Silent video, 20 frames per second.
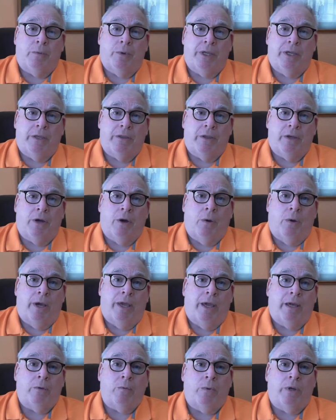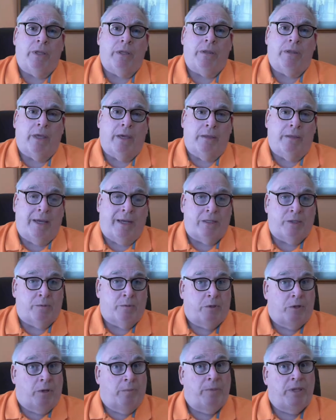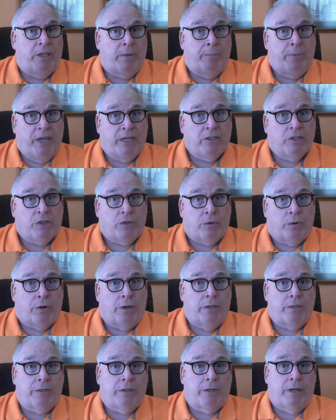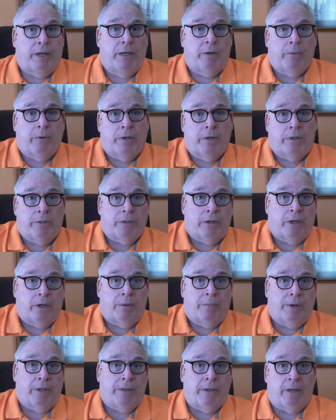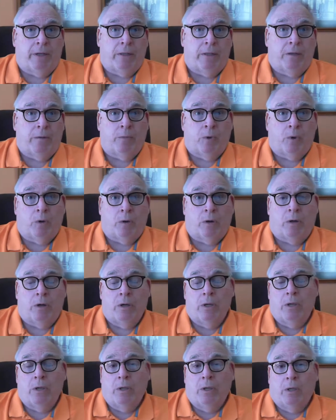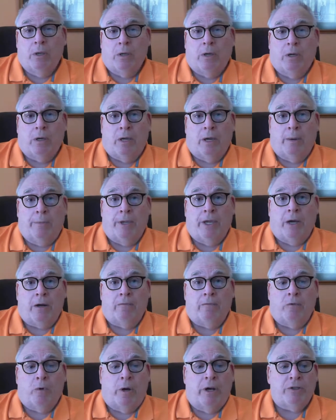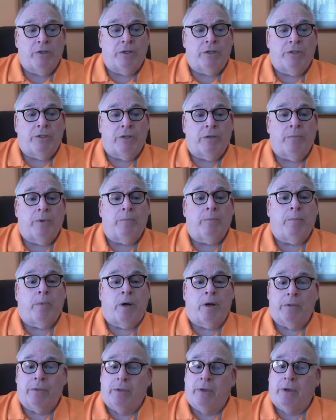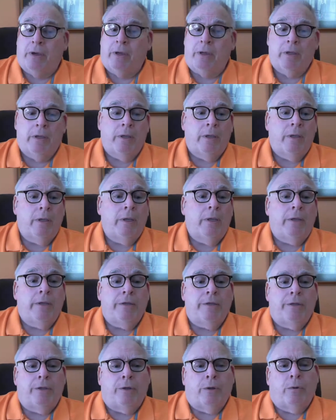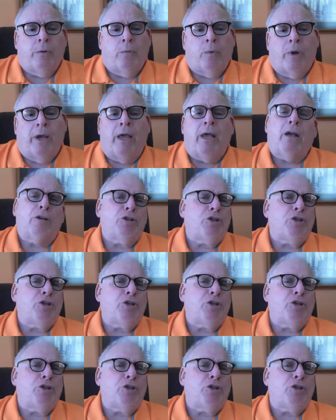we get the go-ahead, and that's going to be the big story today. We're going to talk about that a little more coming out of Washington. But Martha, well,